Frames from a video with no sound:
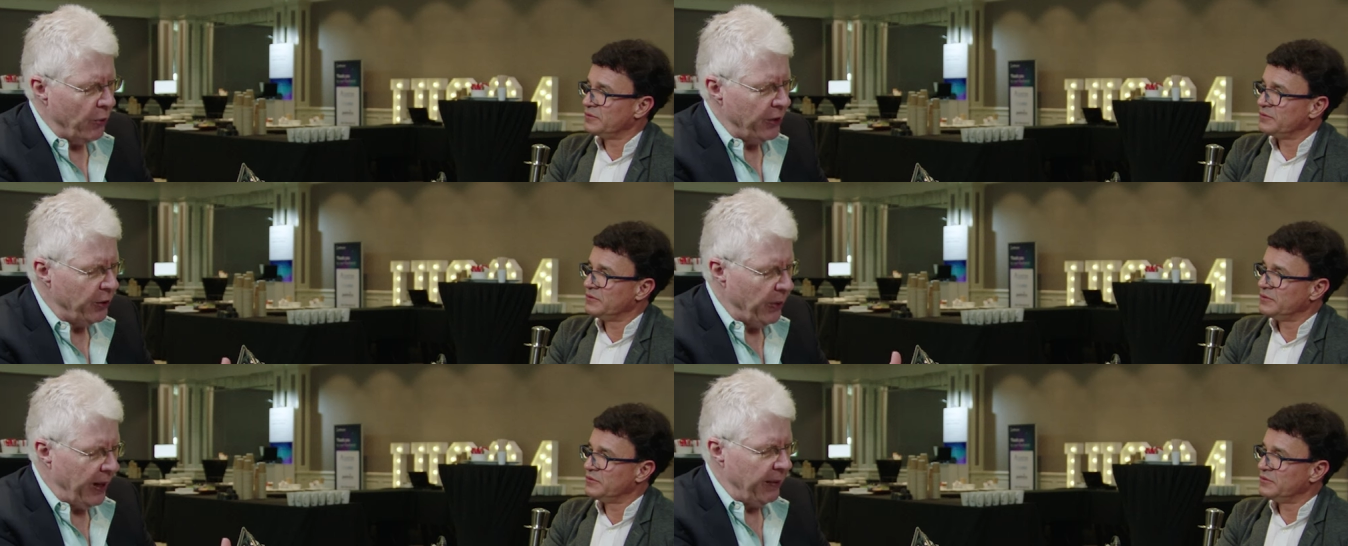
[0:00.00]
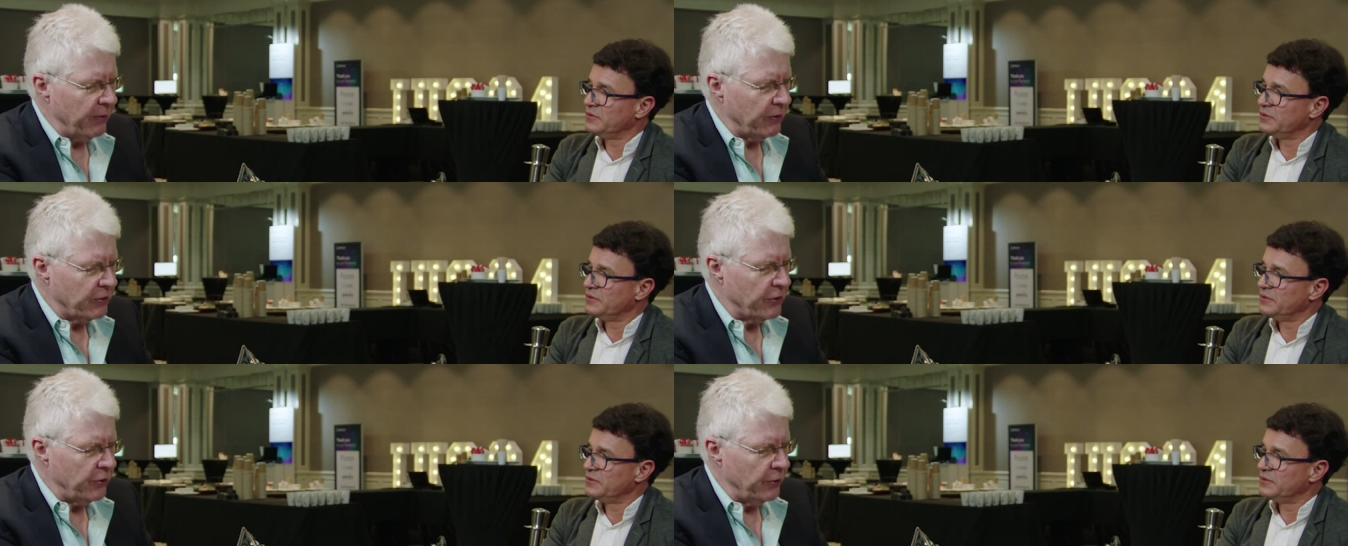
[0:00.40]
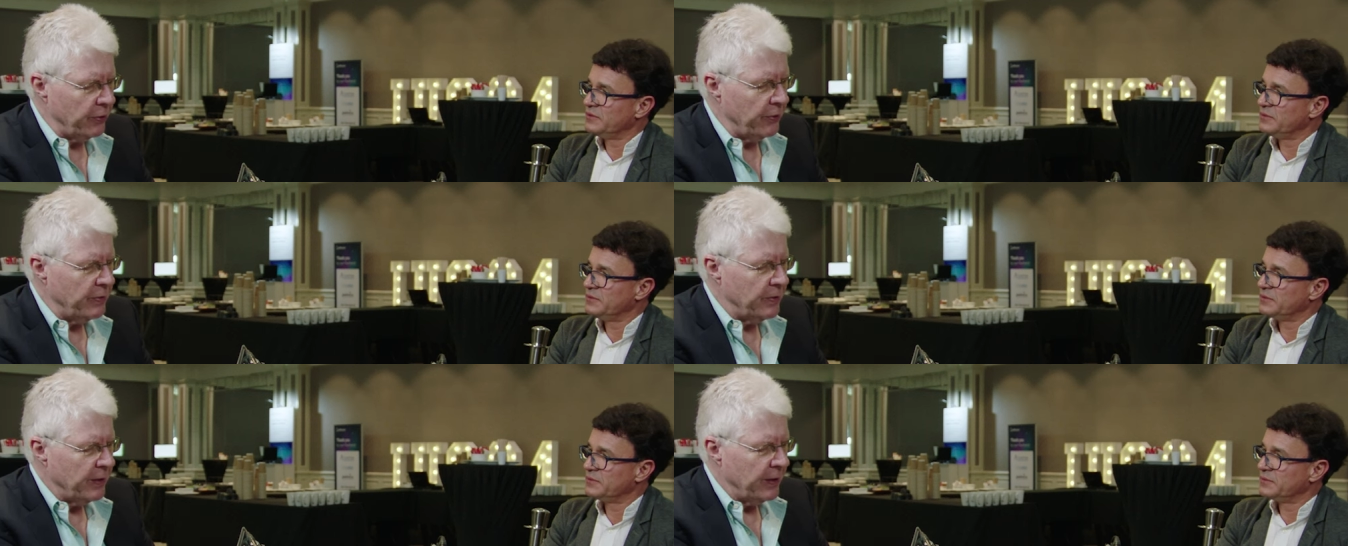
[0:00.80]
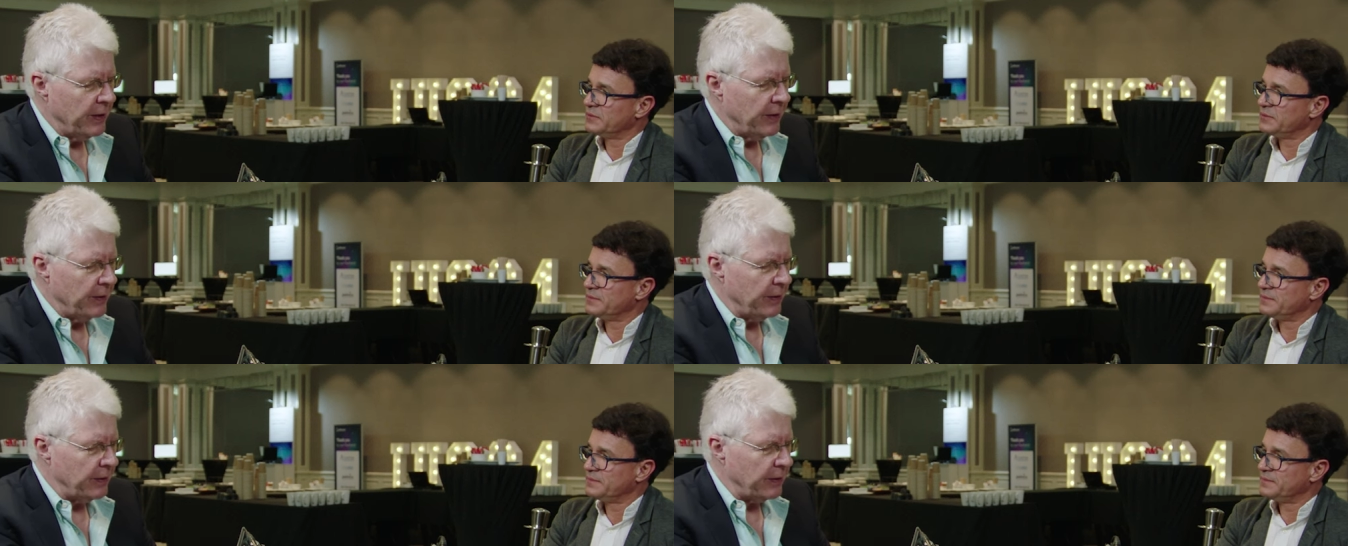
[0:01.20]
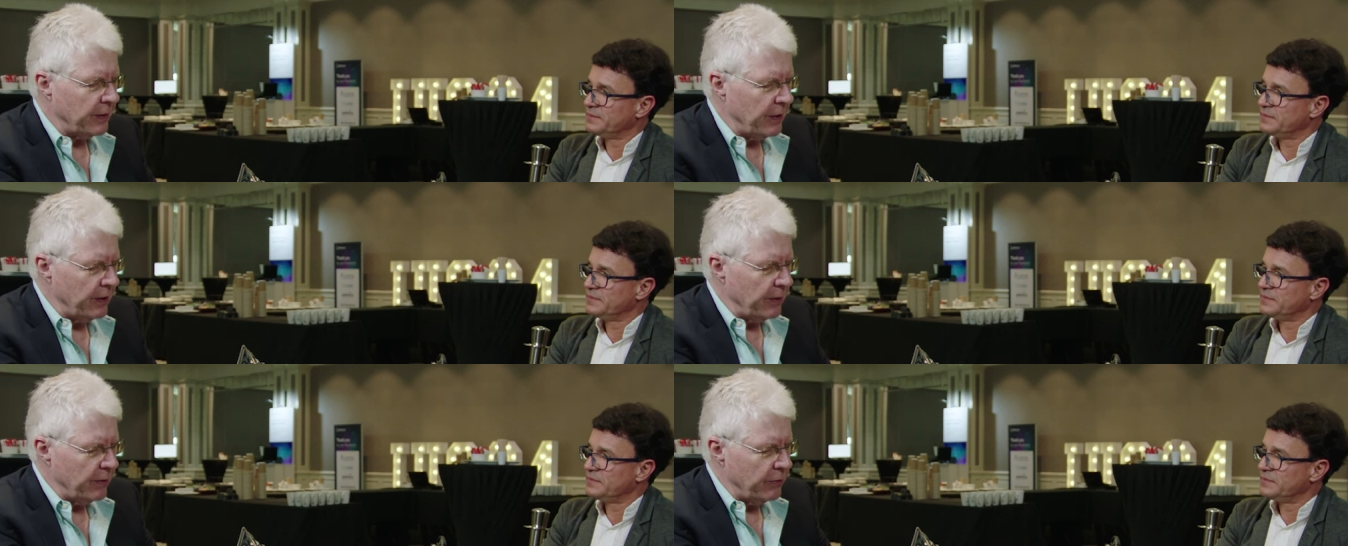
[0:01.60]
Speaker 1: were you able to uh,
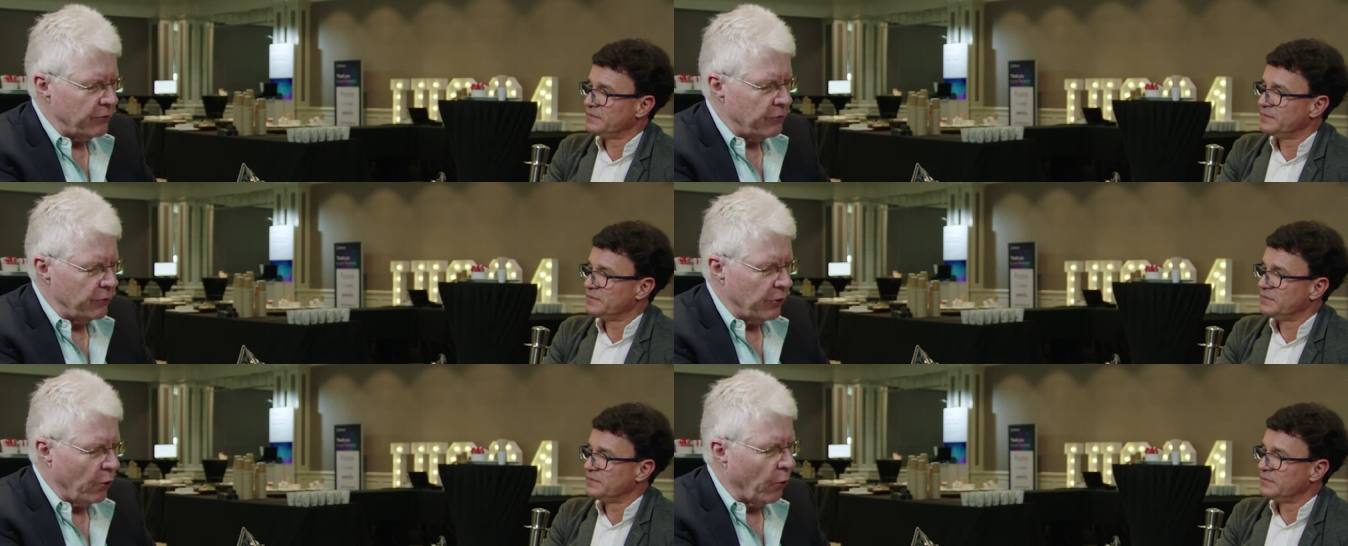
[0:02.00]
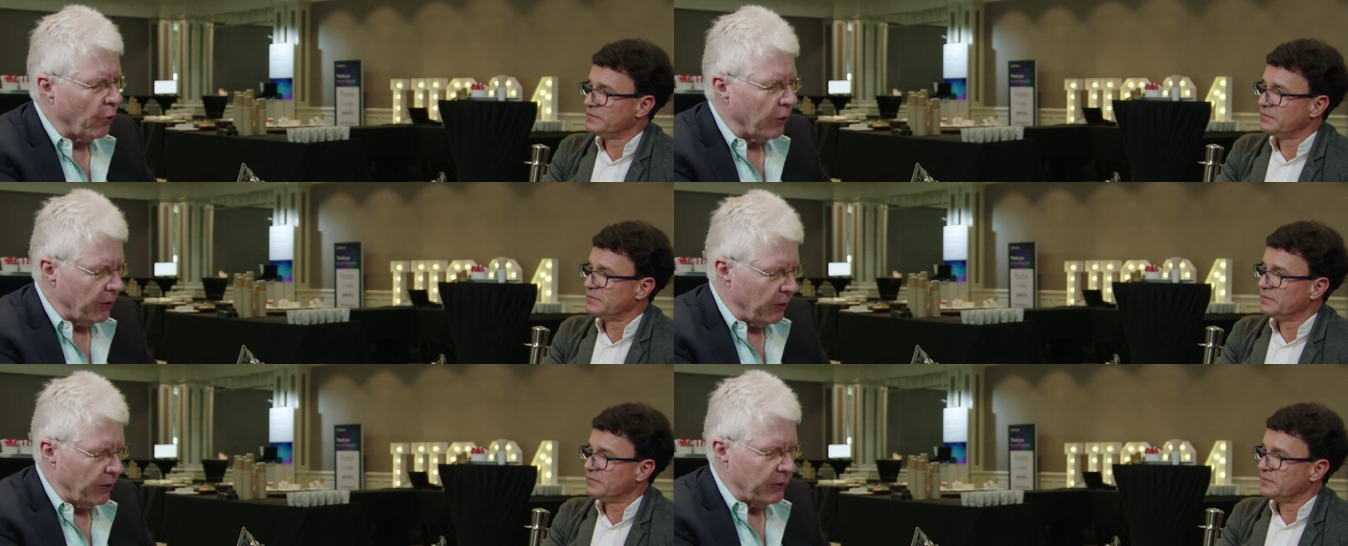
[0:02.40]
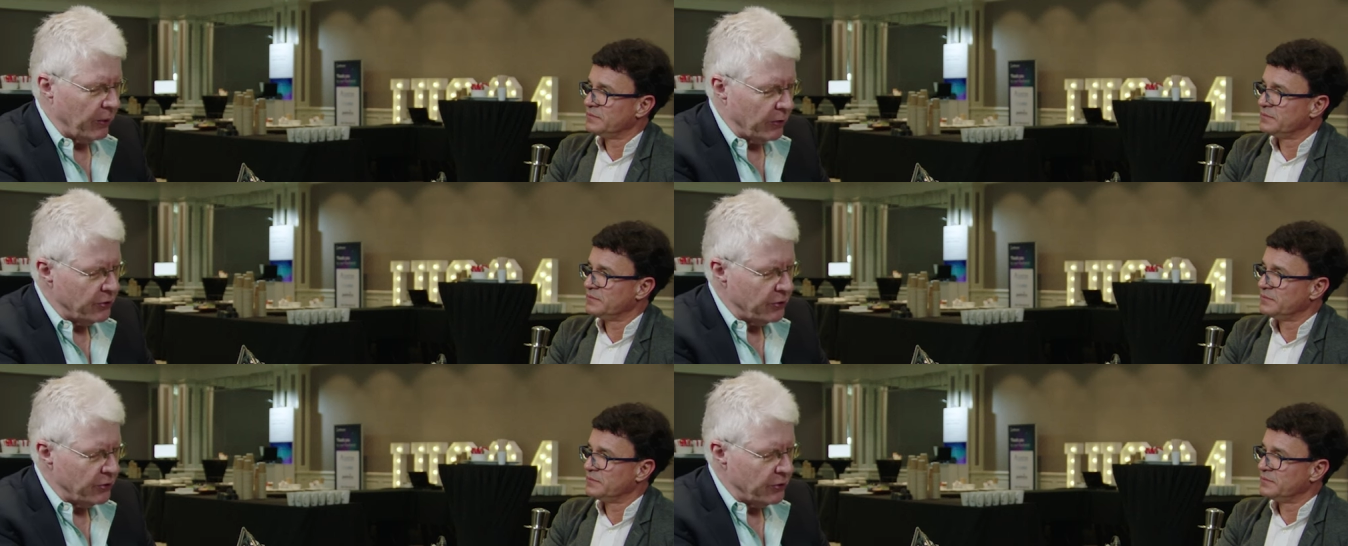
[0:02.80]
to core or,